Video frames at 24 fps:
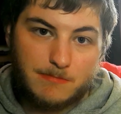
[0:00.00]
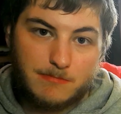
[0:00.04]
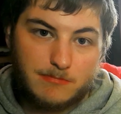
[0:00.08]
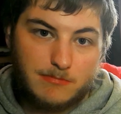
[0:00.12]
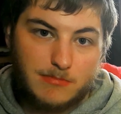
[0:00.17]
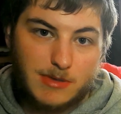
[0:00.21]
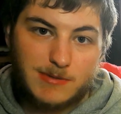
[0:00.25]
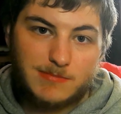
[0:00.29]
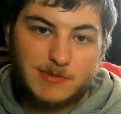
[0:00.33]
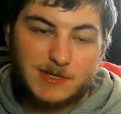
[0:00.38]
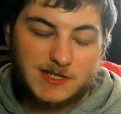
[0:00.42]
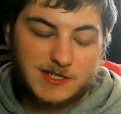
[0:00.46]

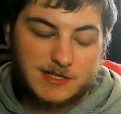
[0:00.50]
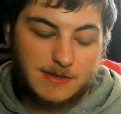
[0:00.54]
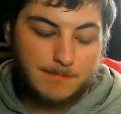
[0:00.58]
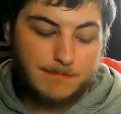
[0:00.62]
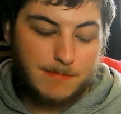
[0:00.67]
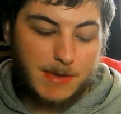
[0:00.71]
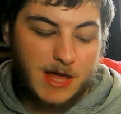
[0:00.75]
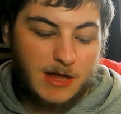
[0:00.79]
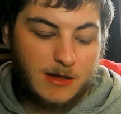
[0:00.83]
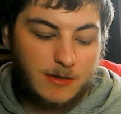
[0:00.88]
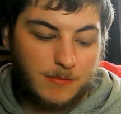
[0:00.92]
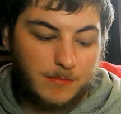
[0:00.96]
maybe some
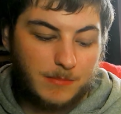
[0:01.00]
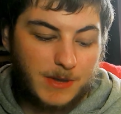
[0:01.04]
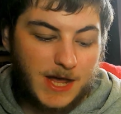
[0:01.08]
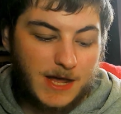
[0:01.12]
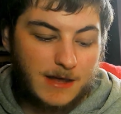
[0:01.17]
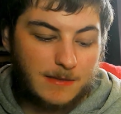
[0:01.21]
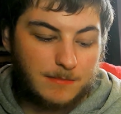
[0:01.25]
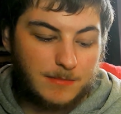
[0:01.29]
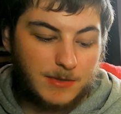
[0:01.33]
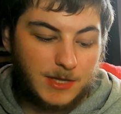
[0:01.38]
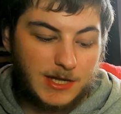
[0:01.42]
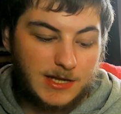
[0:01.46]
metal
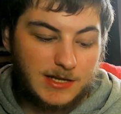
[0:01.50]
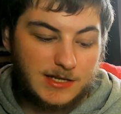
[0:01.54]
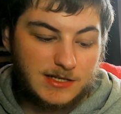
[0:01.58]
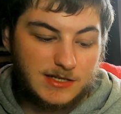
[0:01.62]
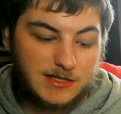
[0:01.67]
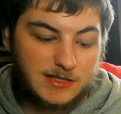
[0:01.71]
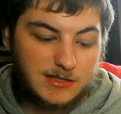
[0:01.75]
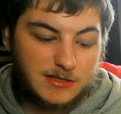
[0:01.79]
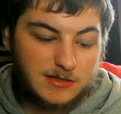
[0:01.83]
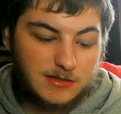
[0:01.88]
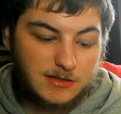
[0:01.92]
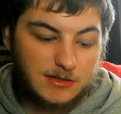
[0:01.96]

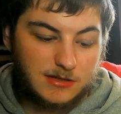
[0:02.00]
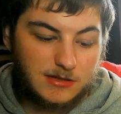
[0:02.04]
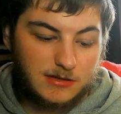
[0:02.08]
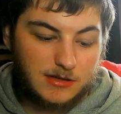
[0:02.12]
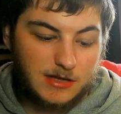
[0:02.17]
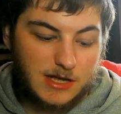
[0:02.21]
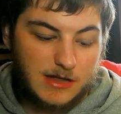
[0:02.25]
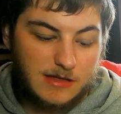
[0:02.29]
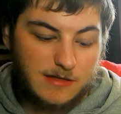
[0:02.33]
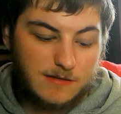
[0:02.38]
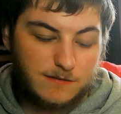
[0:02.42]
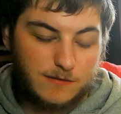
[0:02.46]
backplates
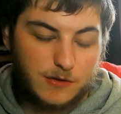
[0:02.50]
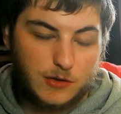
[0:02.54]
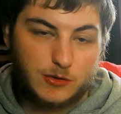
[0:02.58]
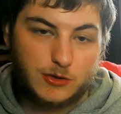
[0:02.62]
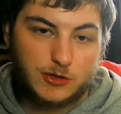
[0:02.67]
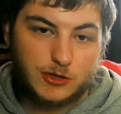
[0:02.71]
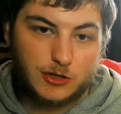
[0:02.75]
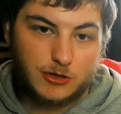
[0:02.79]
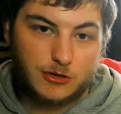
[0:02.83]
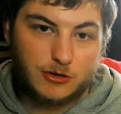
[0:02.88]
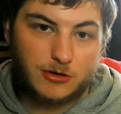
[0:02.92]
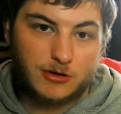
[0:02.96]
in the
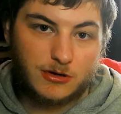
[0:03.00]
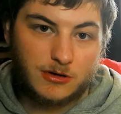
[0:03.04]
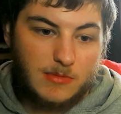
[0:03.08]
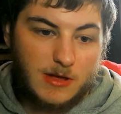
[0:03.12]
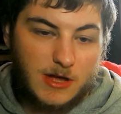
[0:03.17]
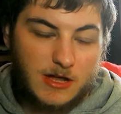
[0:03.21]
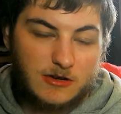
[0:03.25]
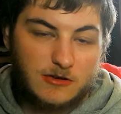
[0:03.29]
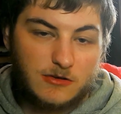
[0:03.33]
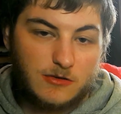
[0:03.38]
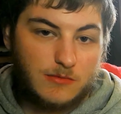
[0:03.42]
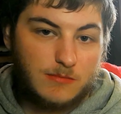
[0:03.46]
future.
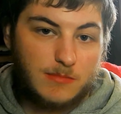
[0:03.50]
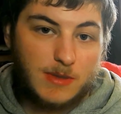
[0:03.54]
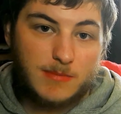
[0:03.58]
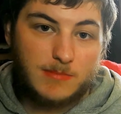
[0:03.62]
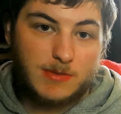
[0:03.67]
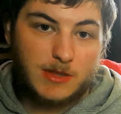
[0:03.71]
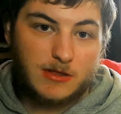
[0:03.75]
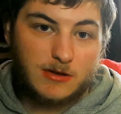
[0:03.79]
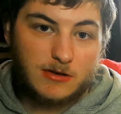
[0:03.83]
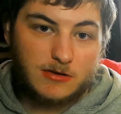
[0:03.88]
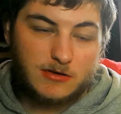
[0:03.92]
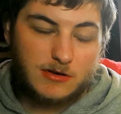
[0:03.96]
I don't know,
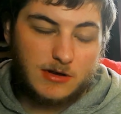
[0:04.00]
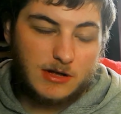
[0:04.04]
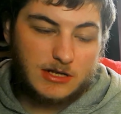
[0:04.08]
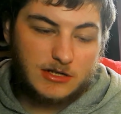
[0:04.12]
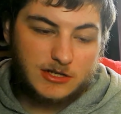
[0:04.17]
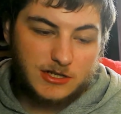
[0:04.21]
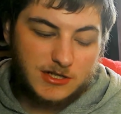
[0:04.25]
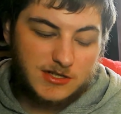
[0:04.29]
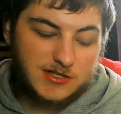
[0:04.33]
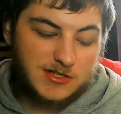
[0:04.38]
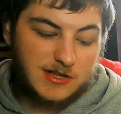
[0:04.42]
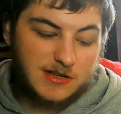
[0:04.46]
maybe they're
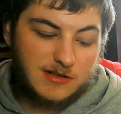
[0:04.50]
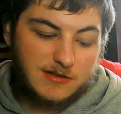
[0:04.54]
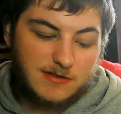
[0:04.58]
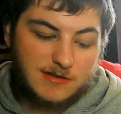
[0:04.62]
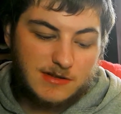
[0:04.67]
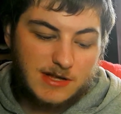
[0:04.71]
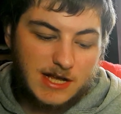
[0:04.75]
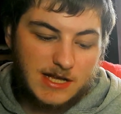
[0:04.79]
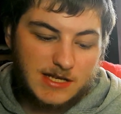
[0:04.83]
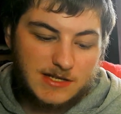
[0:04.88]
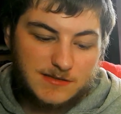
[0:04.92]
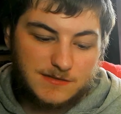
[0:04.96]
just
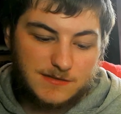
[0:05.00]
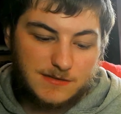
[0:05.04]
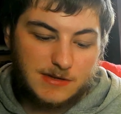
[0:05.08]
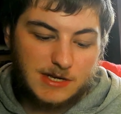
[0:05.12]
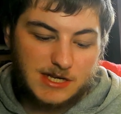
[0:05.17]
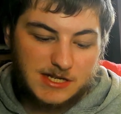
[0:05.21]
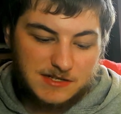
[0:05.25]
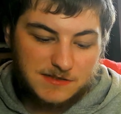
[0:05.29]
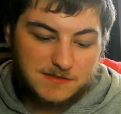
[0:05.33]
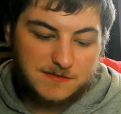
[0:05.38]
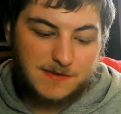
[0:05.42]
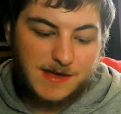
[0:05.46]

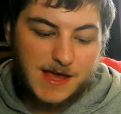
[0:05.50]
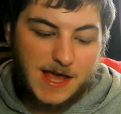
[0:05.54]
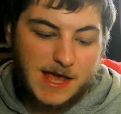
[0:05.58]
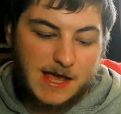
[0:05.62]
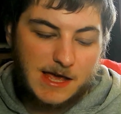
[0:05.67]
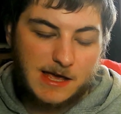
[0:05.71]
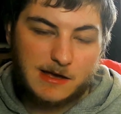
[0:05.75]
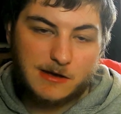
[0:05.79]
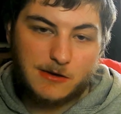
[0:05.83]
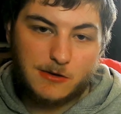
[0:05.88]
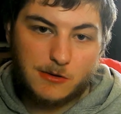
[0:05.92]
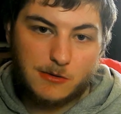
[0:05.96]

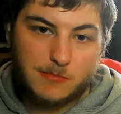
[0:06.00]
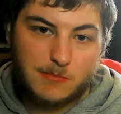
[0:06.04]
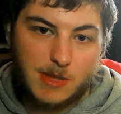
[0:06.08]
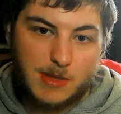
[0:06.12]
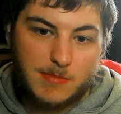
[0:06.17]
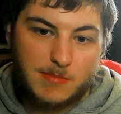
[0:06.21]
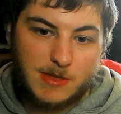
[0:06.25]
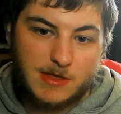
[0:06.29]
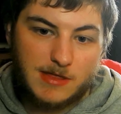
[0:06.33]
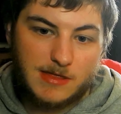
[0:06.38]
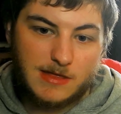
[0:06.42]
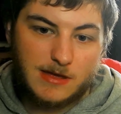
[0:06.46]
aesthetic, or
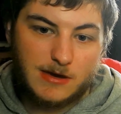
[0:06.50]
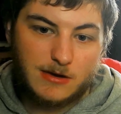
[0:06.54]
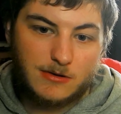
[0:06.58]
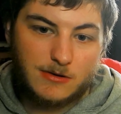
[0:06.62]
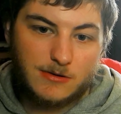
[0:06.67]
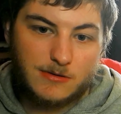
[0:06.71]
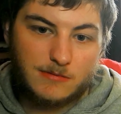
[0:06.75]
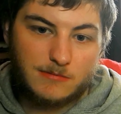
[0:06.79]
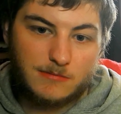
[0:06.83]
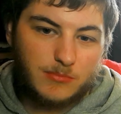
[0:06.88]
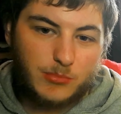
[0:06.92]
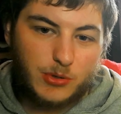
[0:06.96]
maybe
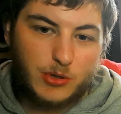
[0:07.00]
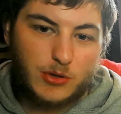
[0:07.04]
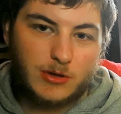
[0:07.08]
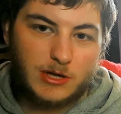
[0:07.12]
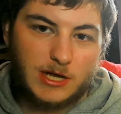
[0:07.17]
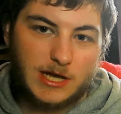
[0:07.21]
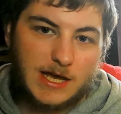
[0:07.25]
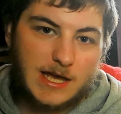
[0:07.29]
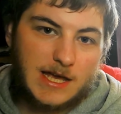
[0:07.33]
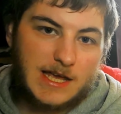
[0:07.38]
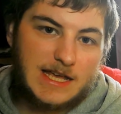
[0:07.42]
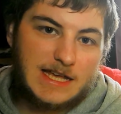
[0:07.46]
they're put
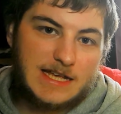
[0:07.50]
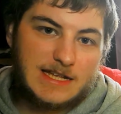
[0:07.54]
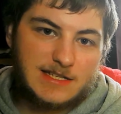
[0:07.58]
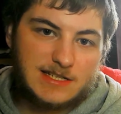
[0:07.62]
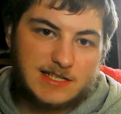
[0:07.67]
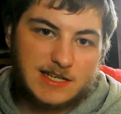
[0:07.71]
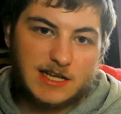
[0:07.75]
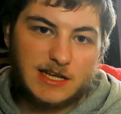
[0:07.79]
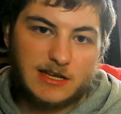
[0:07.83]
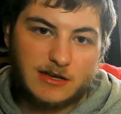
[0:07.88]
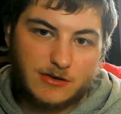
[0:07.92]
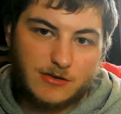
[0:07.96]
like a heat
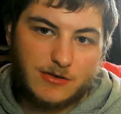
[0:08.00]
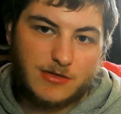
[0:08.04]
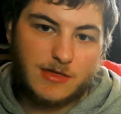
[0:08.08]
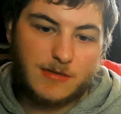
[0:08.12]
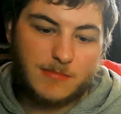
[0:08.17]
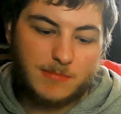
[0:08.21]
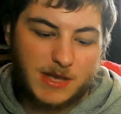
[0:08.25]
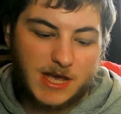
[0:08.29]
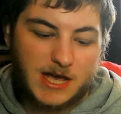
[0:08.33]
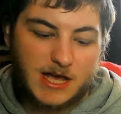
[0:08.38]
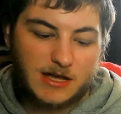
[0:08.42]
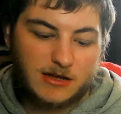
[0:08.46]
sink on the
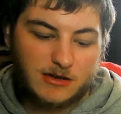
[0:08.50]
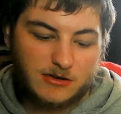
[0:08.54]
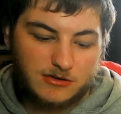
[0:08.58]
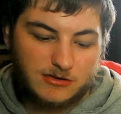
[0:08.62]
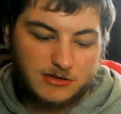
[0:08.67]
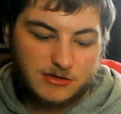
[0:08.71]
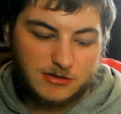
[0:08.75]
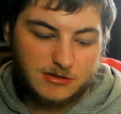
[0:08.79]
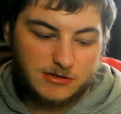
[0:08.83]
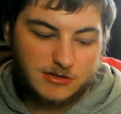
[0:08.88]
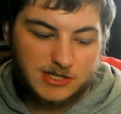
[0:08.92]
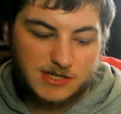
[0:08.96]
back or
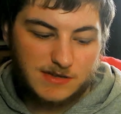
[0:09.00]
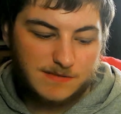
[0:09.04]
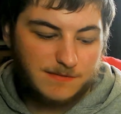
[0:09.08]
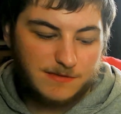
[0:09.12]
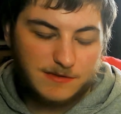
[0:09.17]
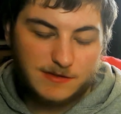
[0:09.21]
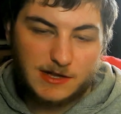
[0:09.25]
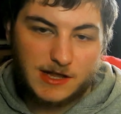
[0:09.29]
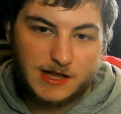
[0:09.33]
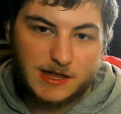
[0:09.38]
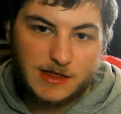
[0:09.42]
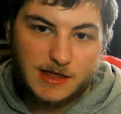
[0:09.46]

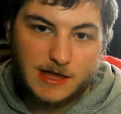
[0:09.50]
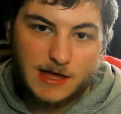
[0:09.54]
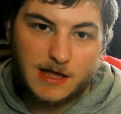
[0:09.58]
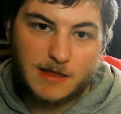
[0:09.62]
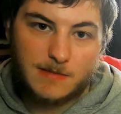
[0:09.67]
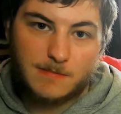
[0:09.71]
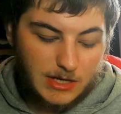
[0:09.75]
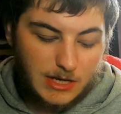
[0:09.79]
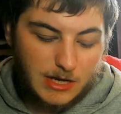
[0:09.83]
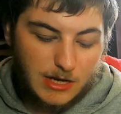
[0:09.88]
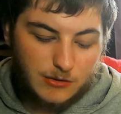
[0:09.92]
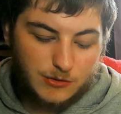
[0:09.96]
something like that.
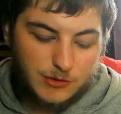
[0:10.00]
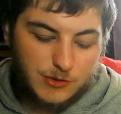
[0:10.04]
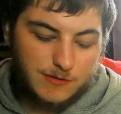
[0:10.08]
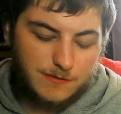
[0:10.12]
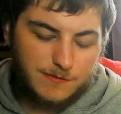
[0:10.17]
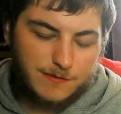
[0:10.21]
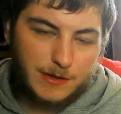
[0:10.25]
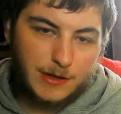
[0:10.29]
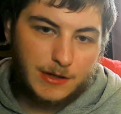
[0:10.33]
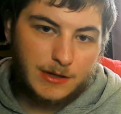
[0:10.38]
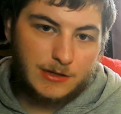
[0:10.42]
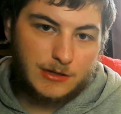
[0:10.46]
I also
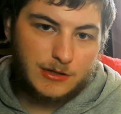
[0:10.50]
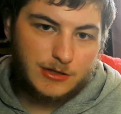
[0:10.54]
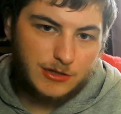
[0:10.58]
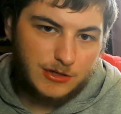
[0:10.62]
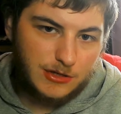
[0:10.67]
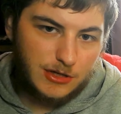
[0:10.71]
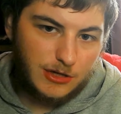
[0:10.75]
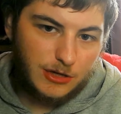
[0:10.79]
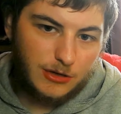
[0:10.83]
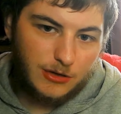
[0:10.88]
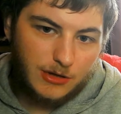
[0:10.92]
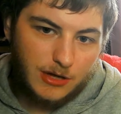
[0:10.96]
think they
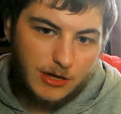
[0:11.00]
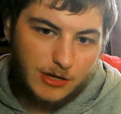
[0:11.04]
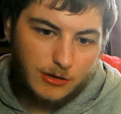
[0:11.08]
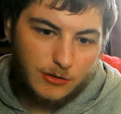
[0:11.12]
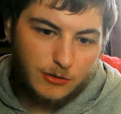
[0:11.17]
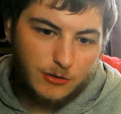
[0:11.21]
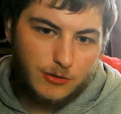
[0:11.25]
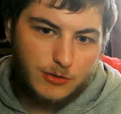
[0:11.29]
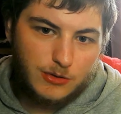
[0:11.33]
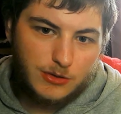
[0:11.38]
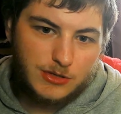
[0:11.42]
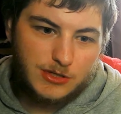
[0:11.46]
should
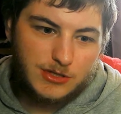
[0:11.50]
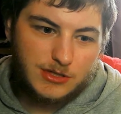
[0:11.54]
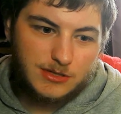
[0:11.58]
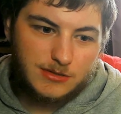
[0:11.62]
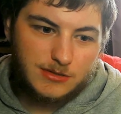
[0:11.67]
include